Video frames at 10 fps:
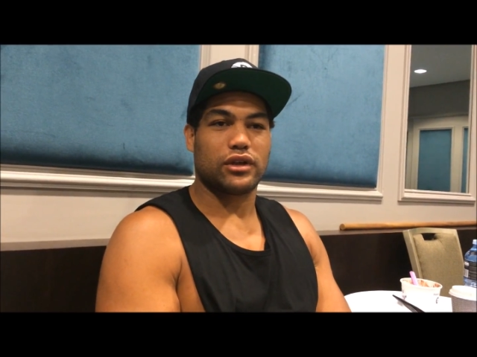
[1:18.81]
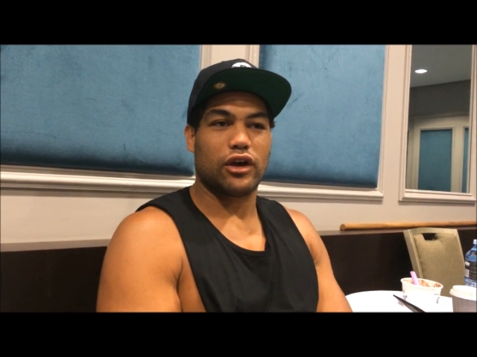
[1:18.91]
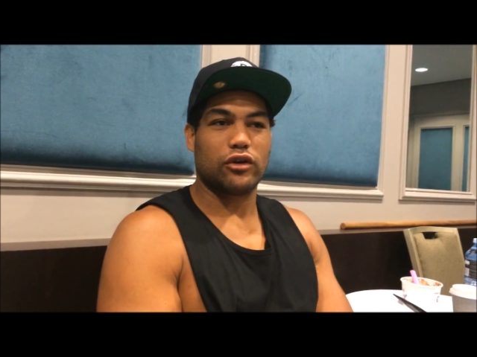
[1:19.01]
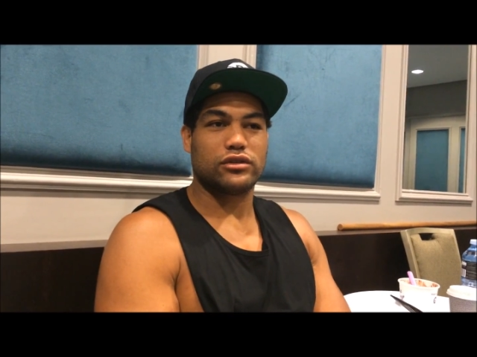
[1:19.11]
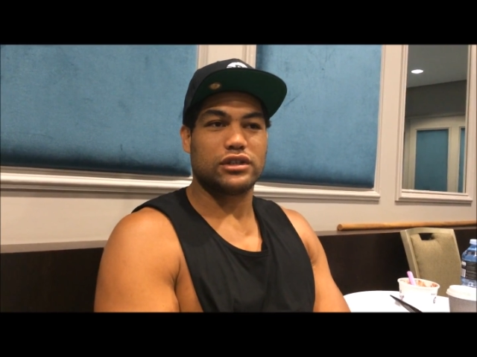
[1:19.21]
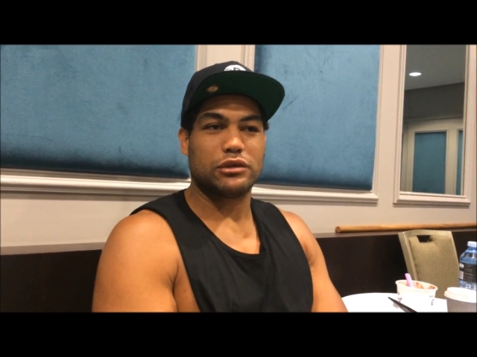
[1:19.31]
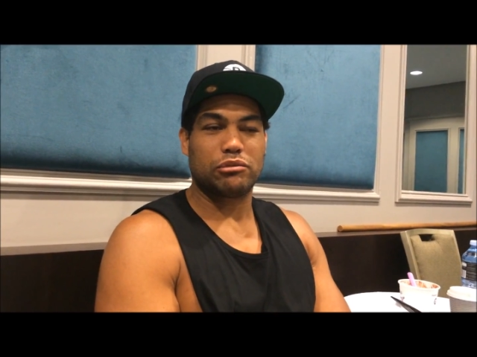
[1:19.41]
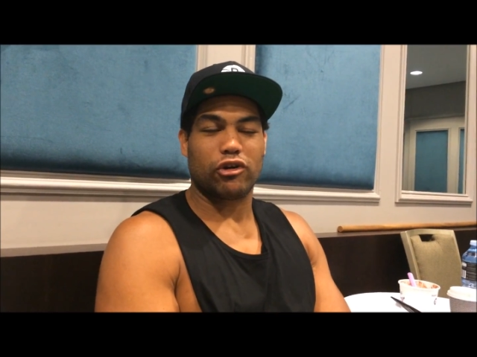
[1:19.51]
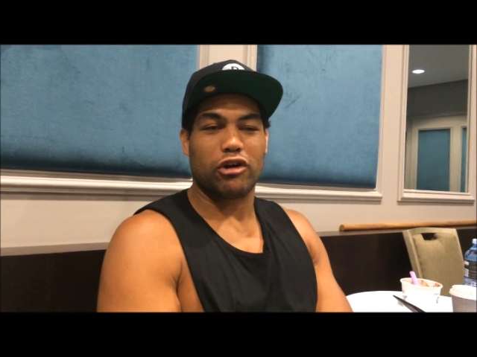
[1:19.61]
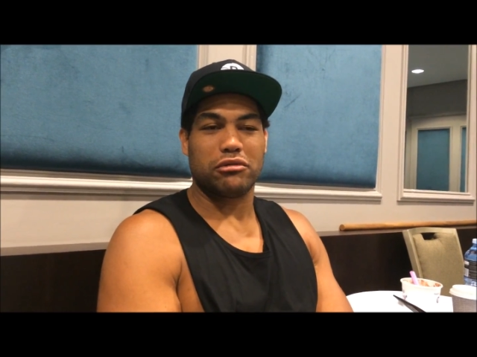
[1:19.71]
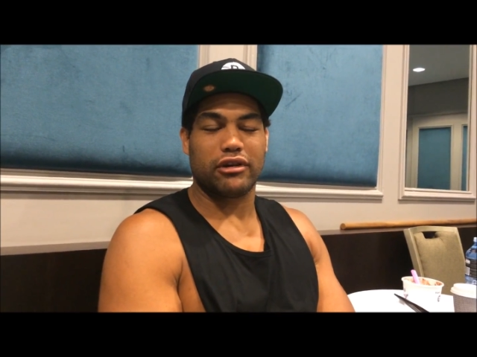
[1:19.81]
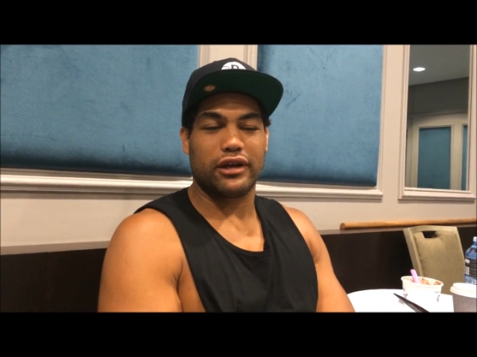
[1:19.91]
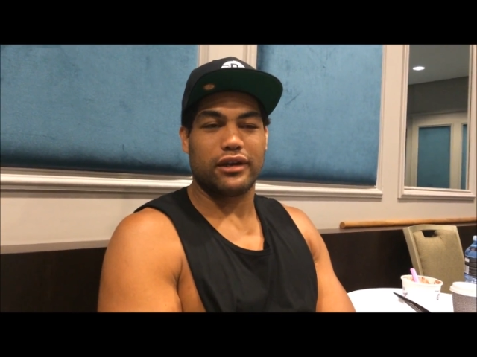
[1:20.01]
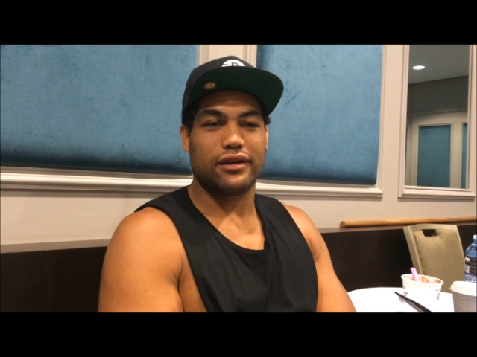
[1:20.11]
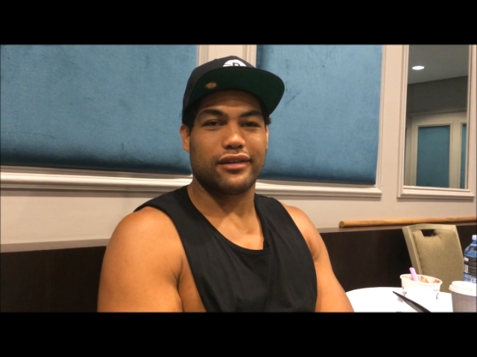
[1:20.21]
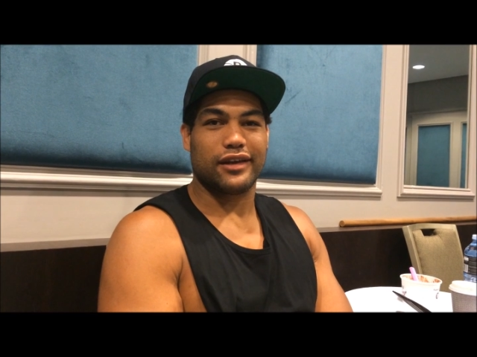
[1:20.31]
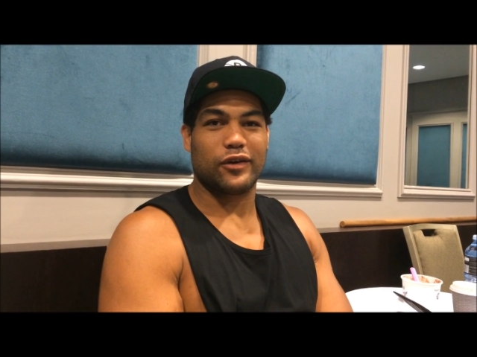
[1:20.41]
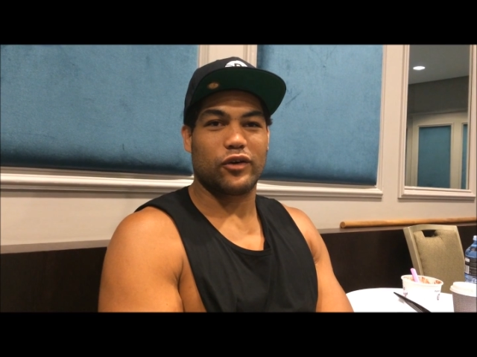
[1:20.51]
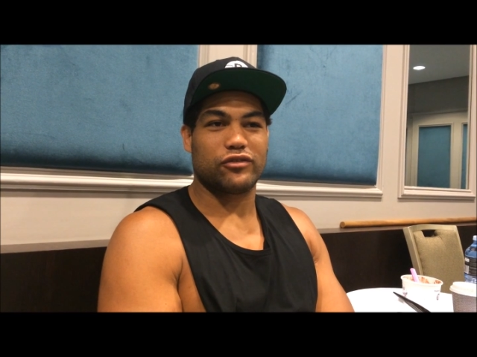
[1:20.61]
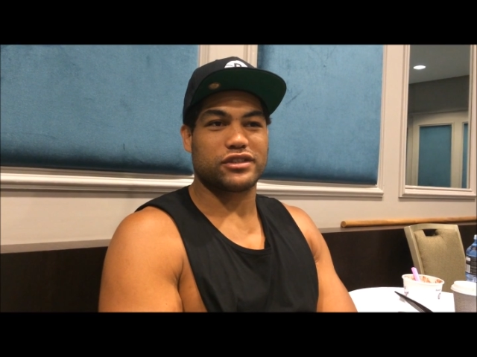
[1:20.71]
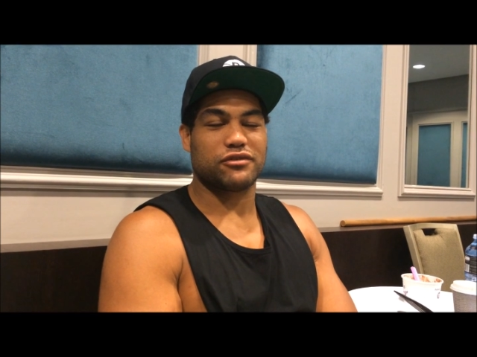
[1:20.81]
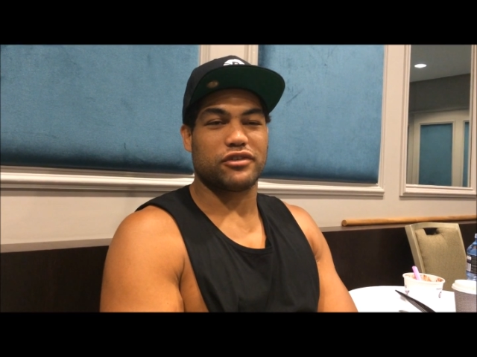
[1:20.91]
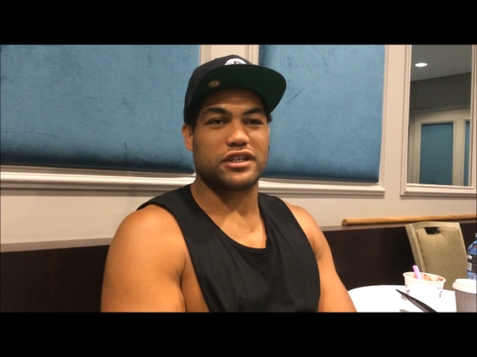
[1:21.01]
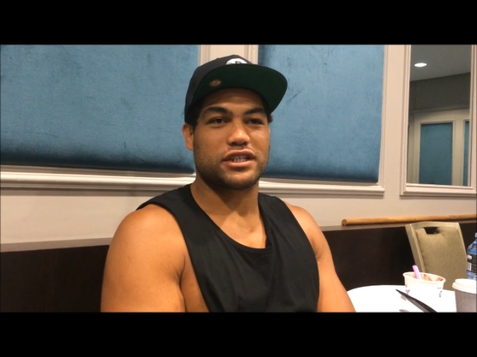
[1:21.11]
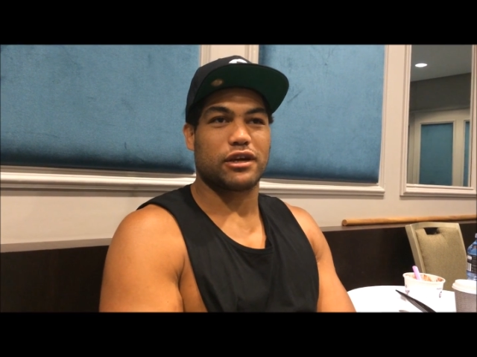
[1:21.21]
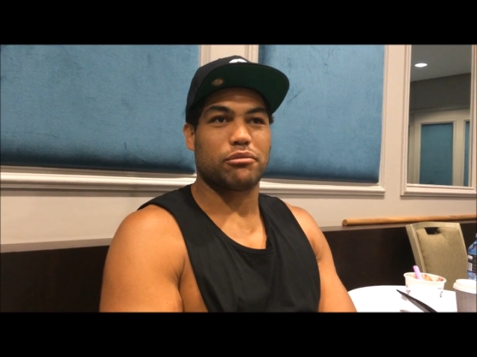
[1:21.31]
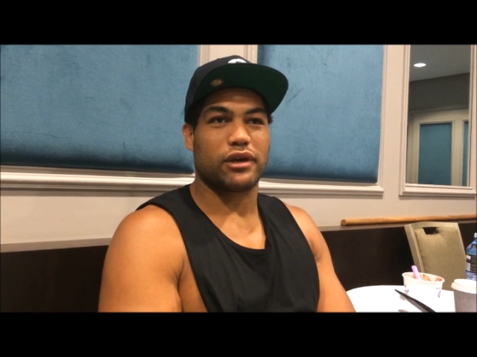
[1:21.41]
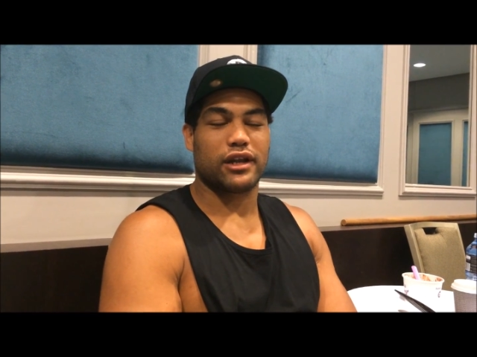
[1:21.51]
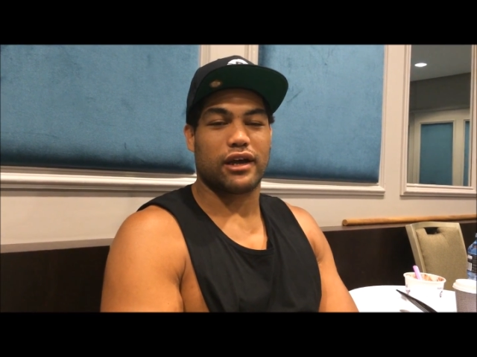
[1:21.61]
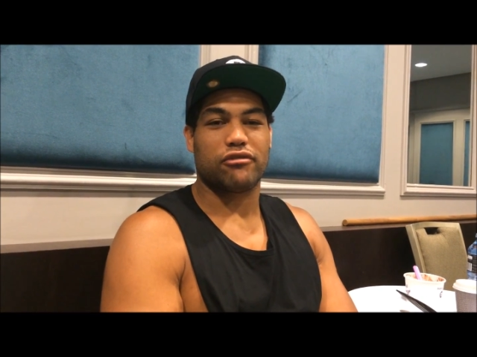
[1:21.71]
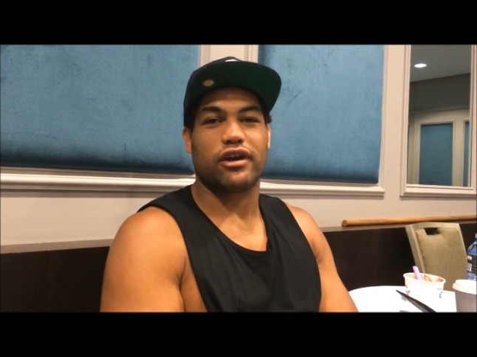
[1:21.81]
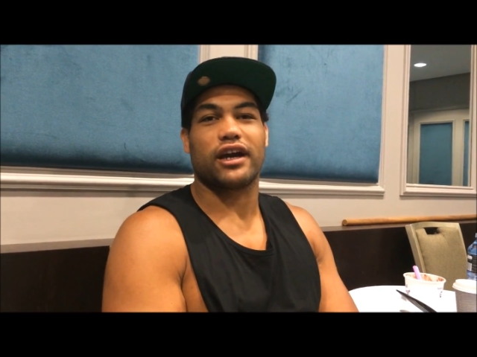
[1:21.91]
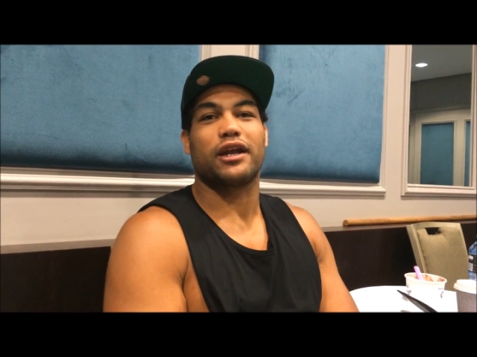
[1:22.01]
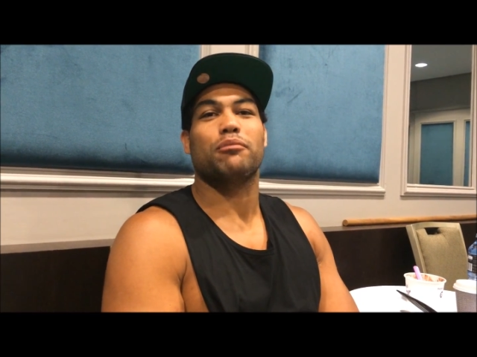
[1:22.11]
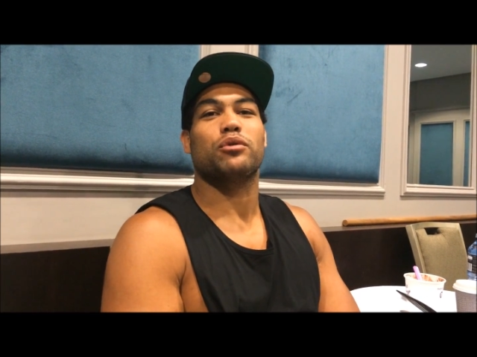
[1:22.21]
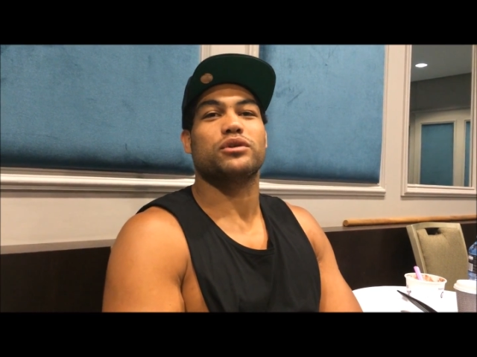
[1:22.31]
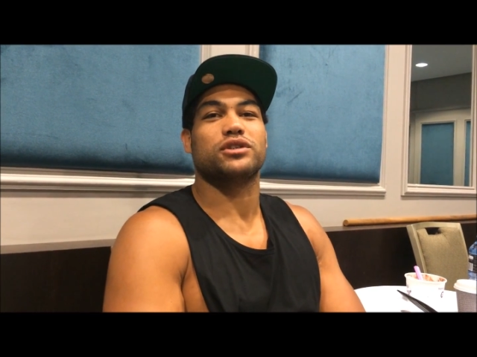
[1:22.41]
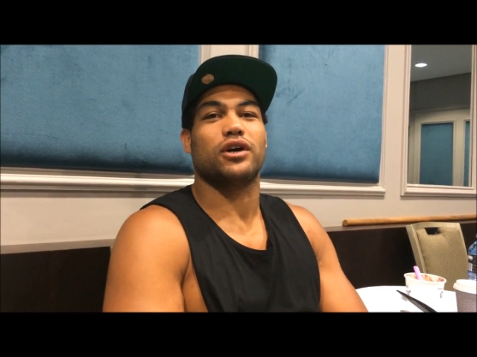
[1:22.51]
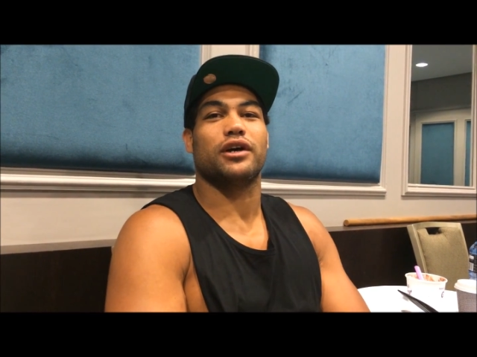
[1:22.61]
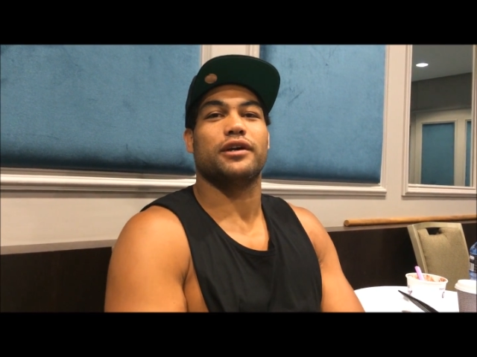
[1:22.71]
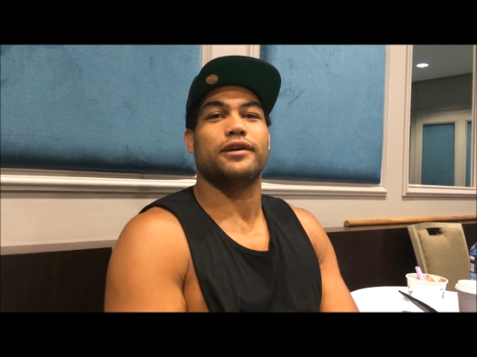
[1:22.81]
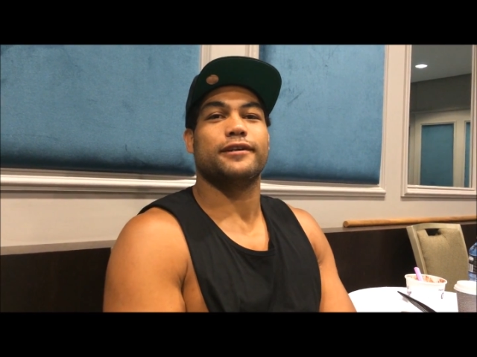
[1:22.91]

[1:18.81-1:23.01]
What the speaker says: OT primary, then obviously finished up at Whangarei Boys High.